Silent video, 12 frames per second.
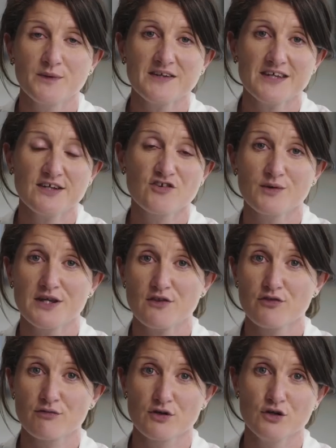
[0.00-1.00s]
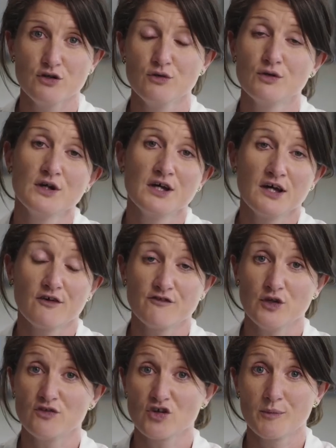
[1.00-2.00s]
we'd iterate through a
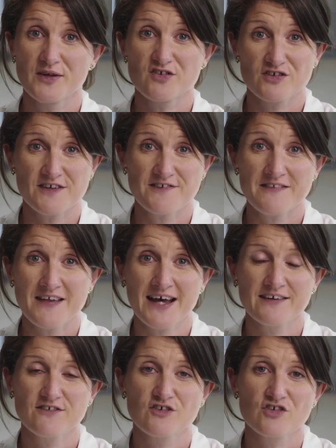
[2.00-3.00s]
few geometries in that,